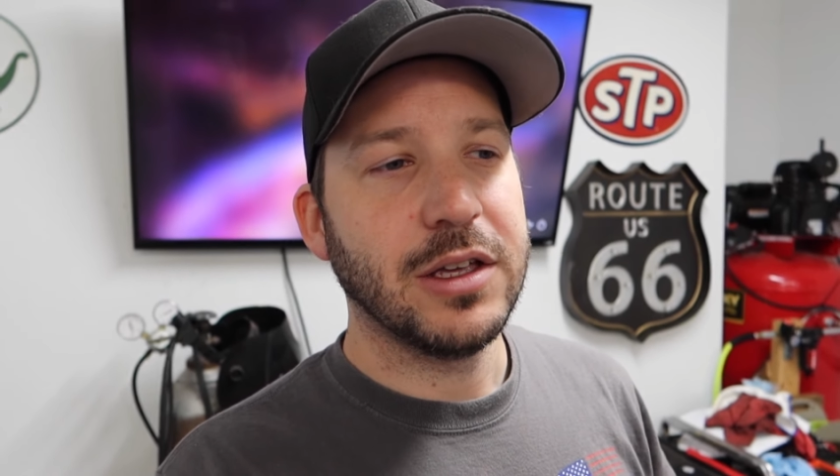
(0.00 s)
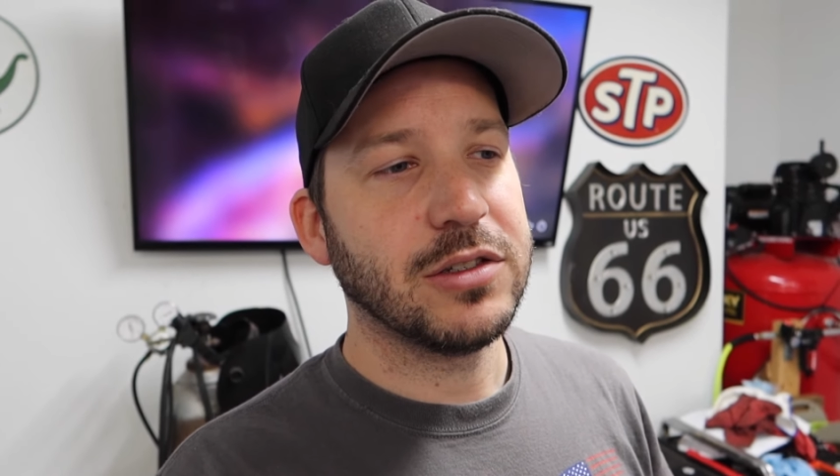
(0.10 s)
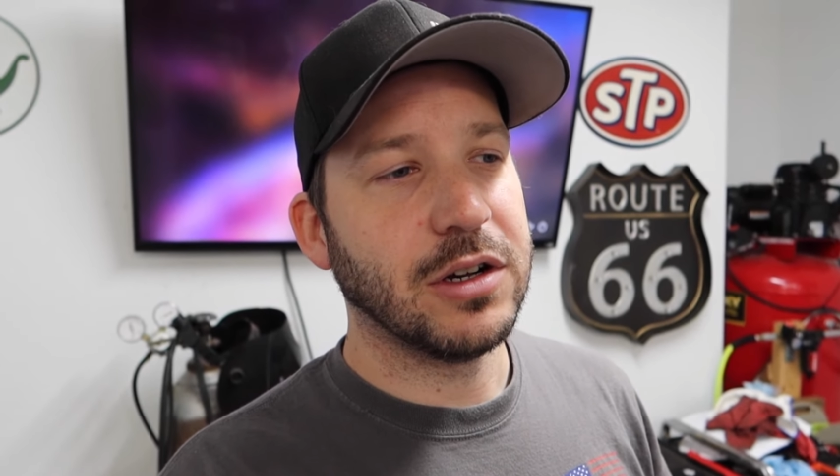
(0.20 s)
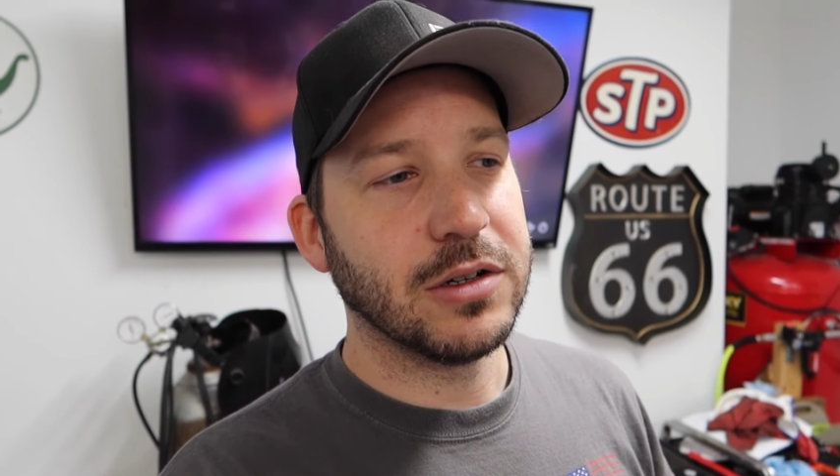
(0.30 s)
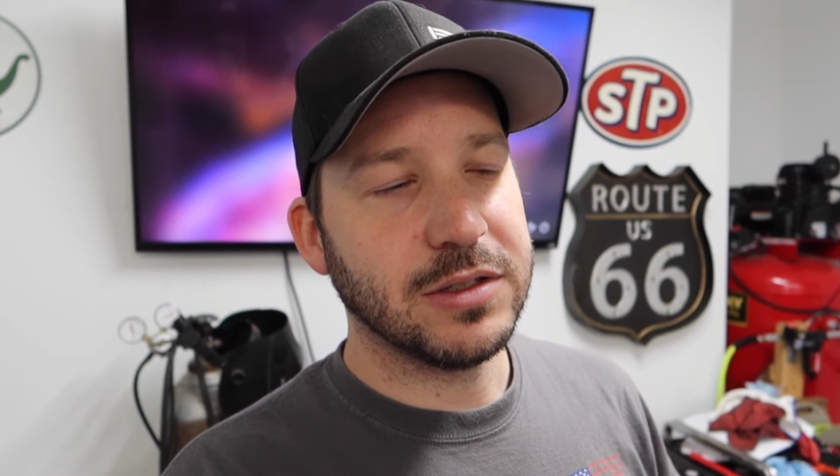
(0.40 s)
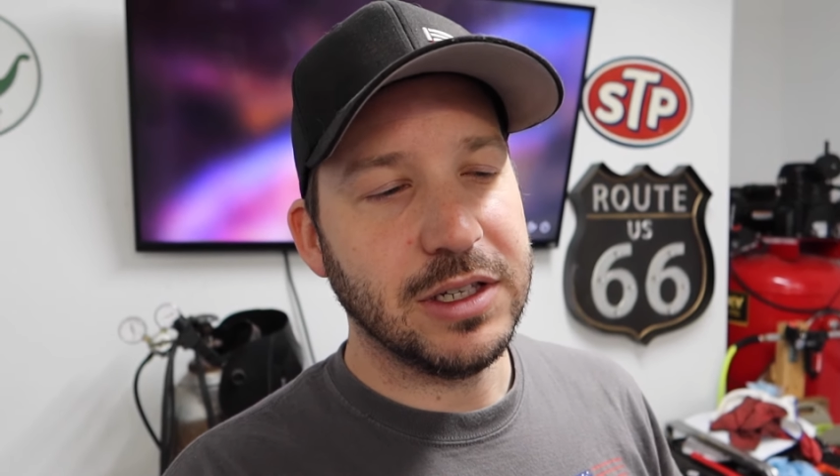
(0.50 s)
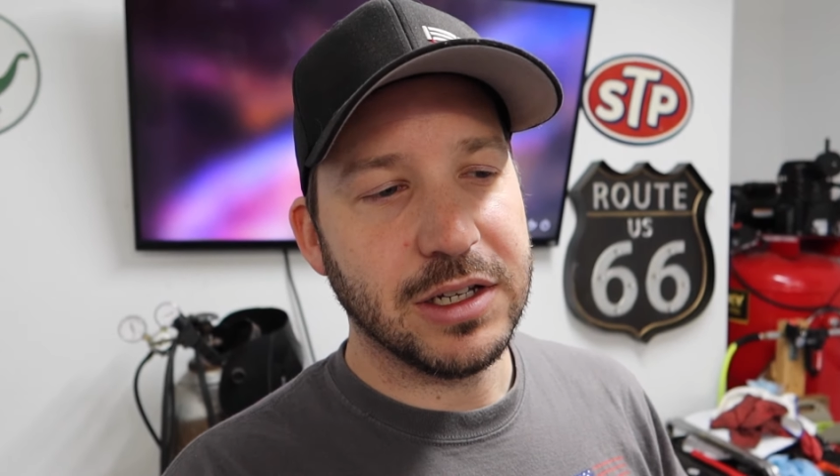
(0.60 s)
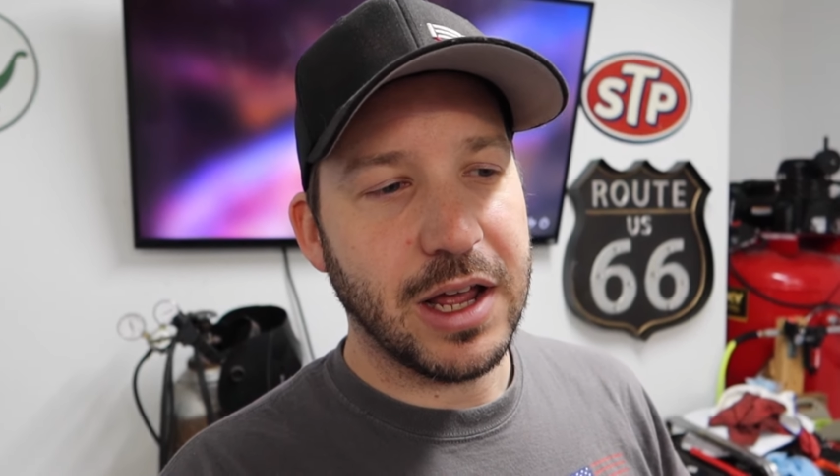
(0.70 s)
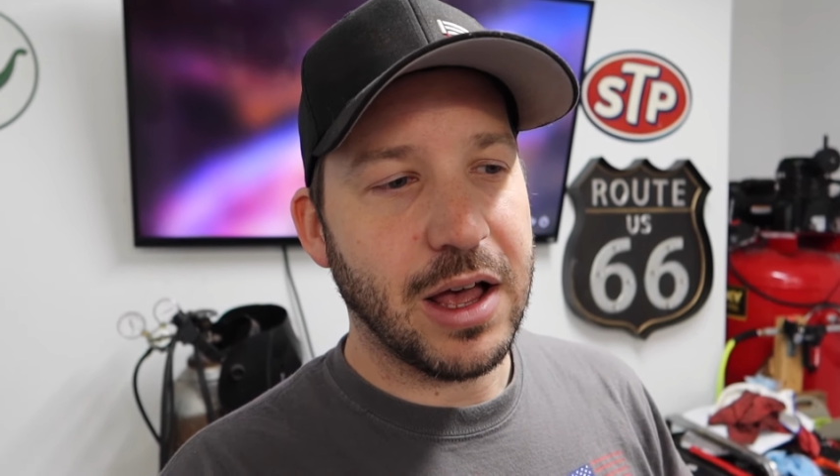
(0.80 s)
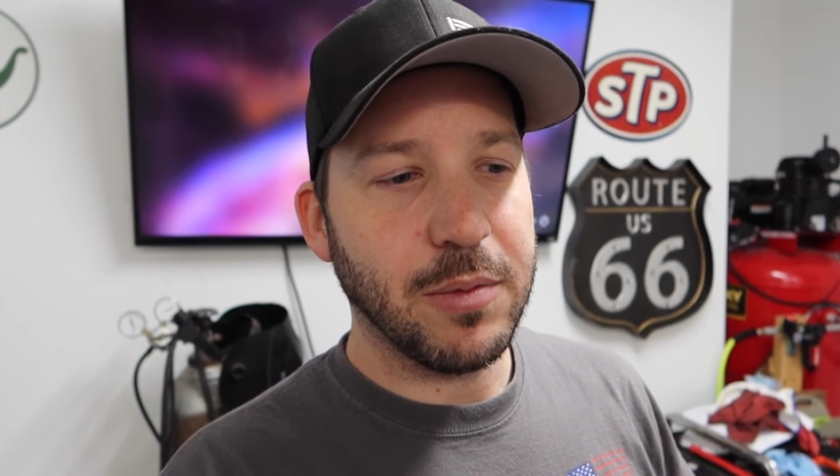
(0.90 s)
start
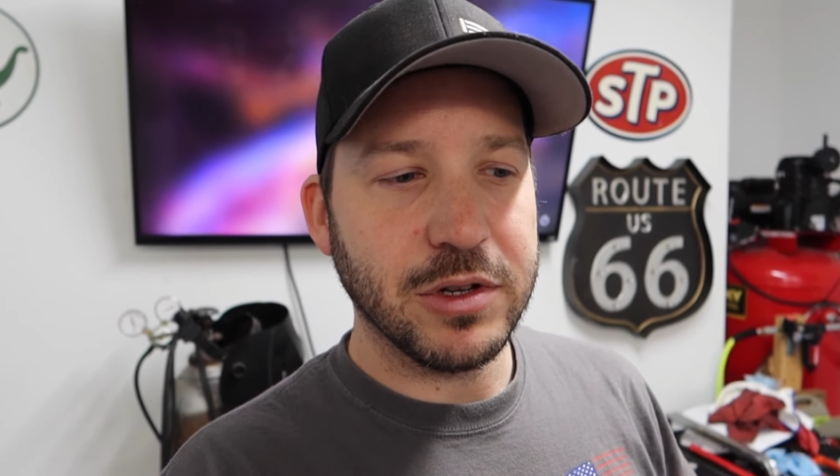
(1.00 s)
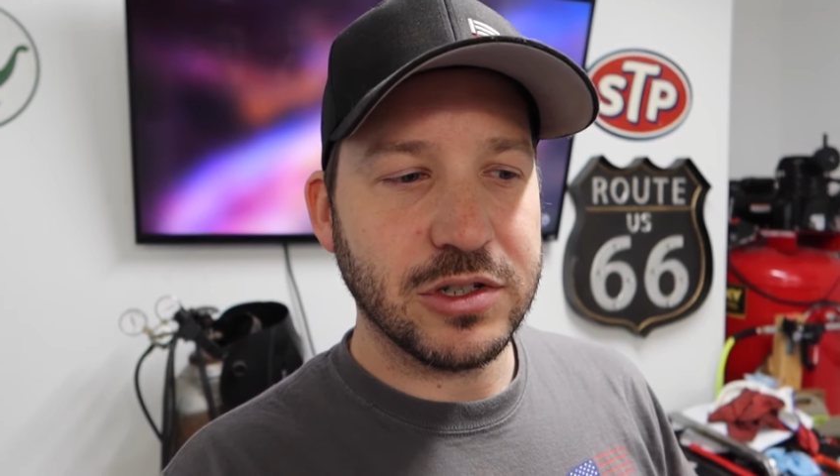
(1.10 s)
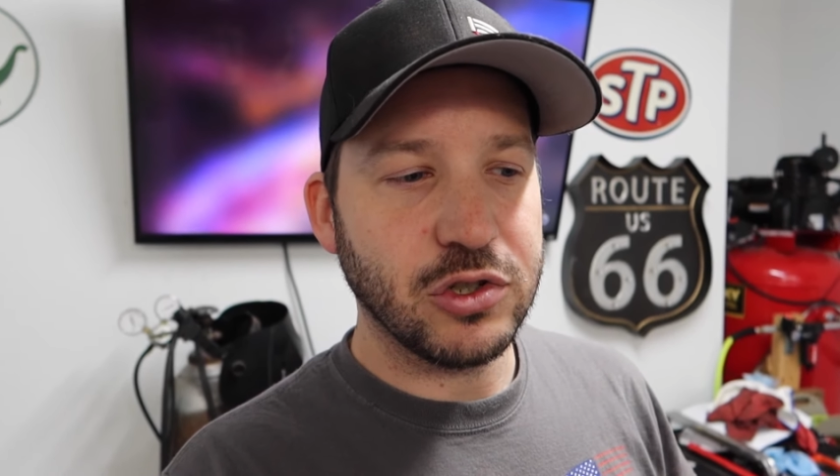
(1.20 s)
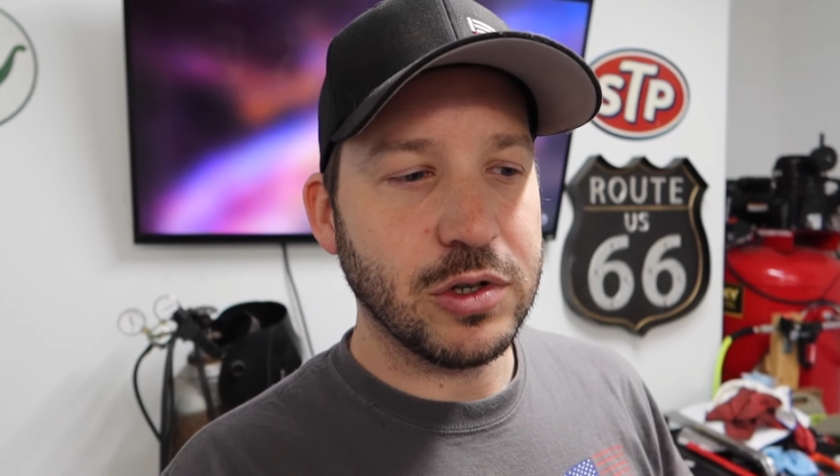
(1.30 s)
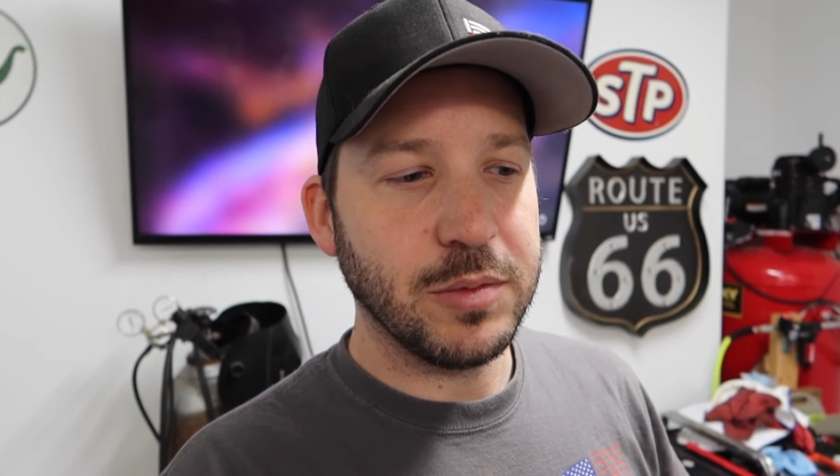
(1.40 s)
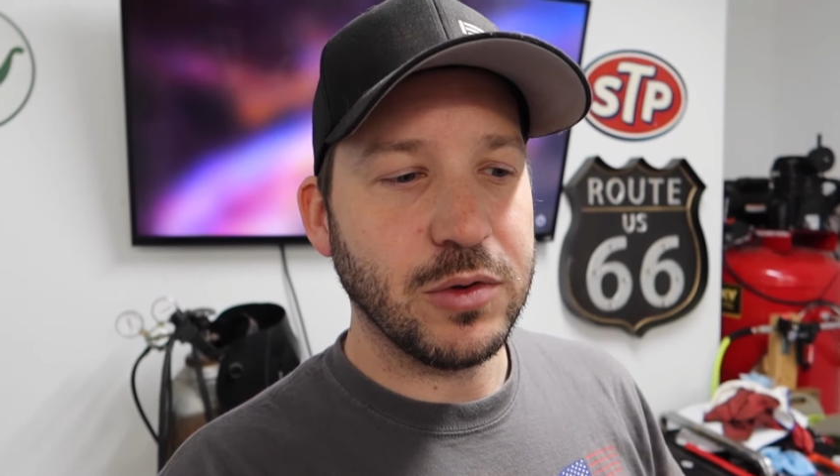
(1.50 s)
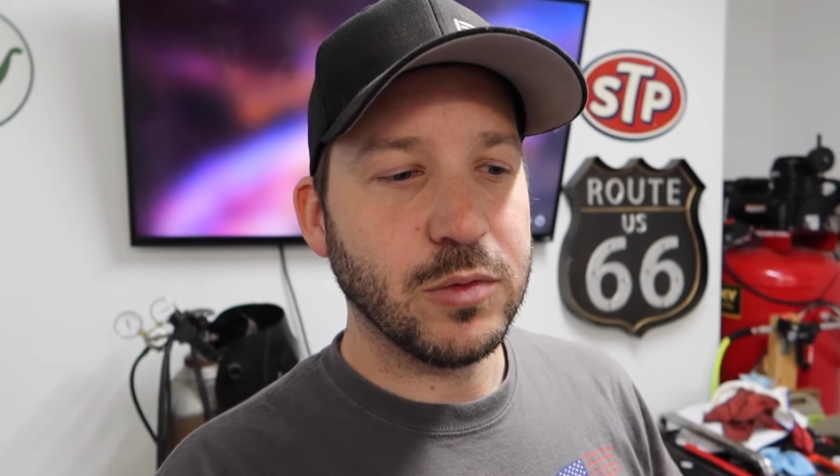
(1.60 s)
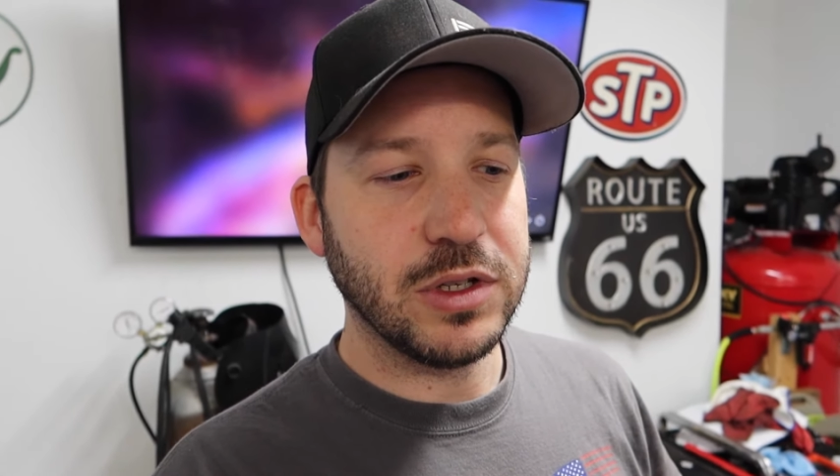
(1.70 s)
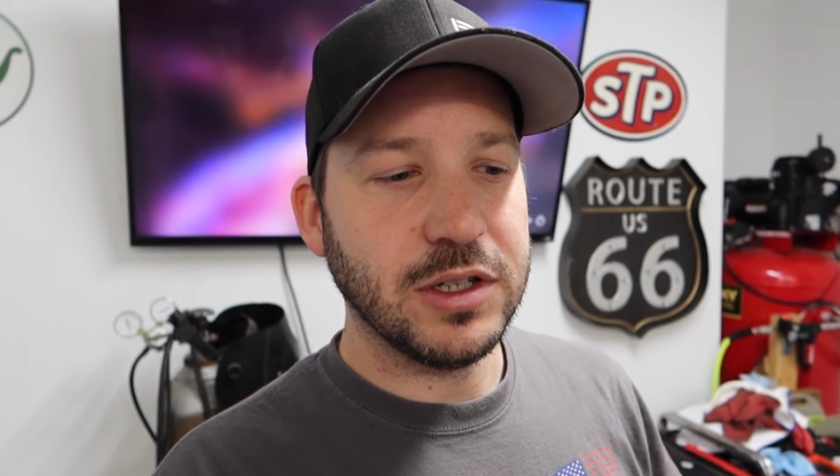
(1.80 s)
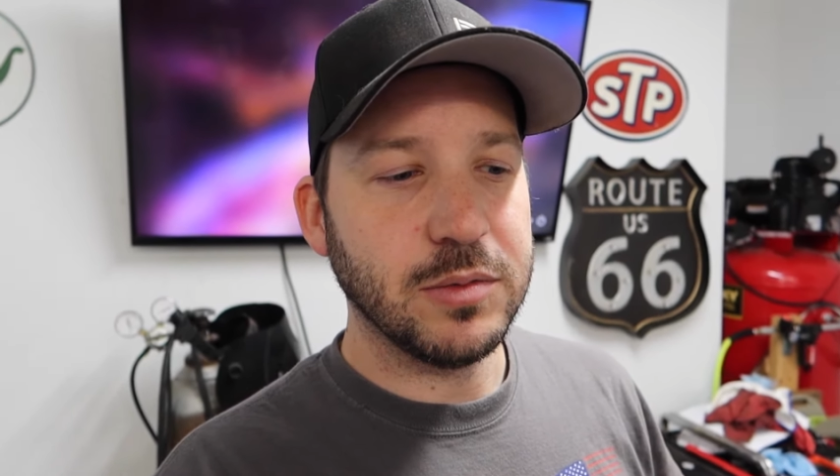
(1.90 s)
seeing how much trimming
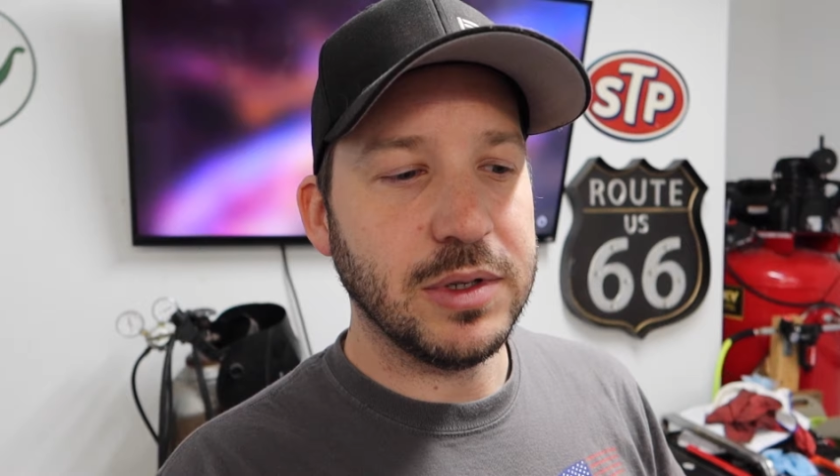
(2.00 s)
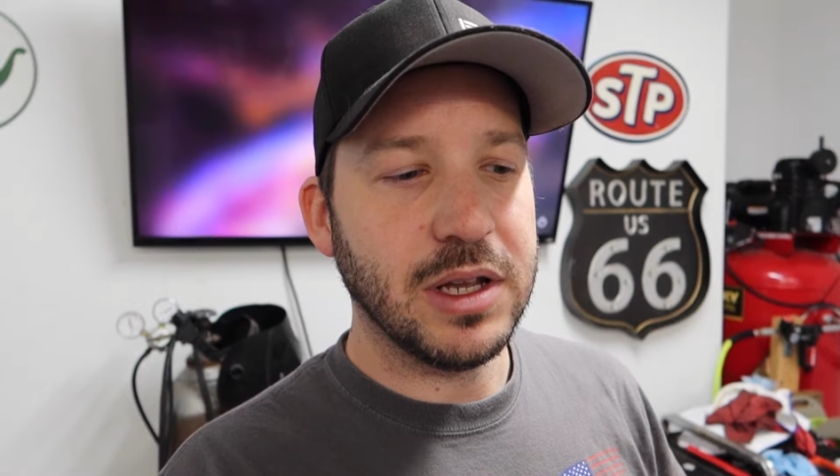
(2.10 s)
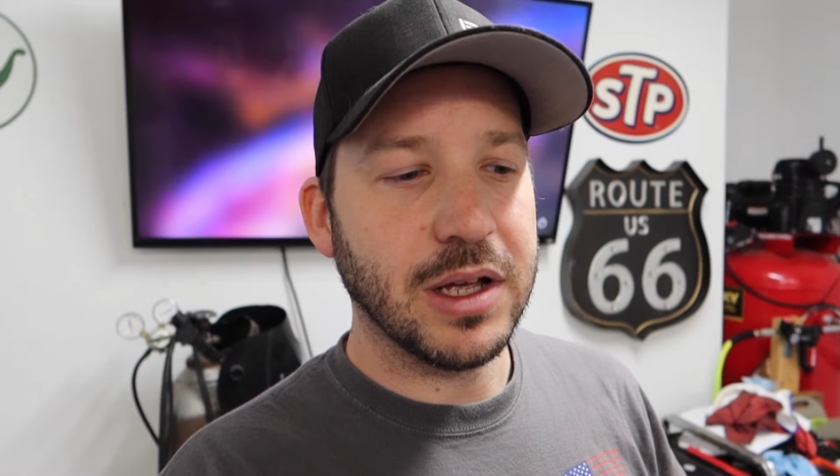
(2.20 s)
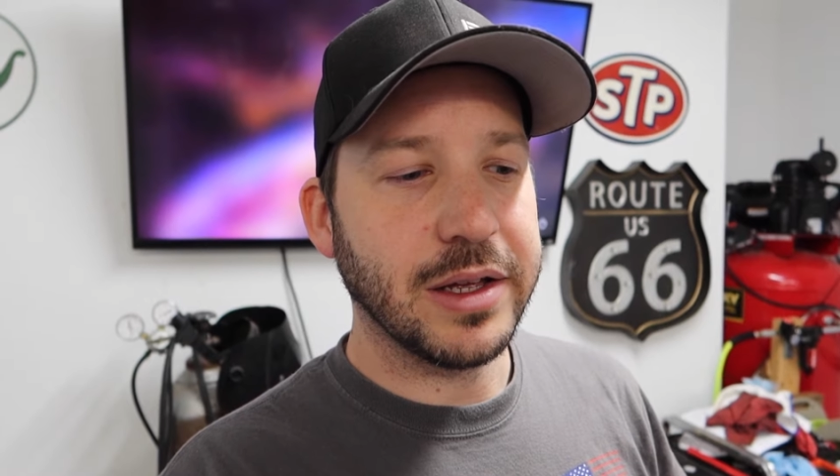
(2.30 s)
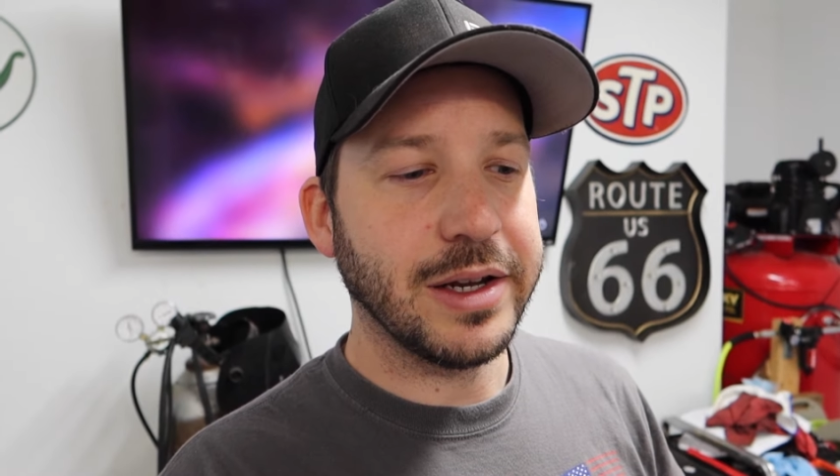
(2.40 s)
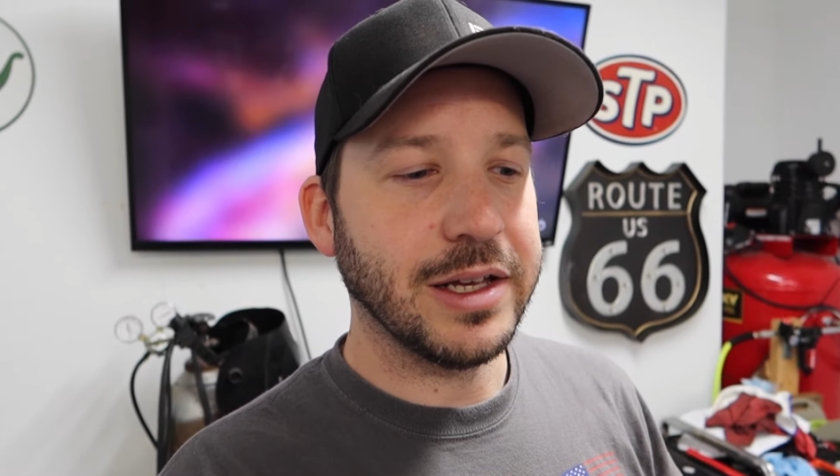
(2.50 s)
will need to be done.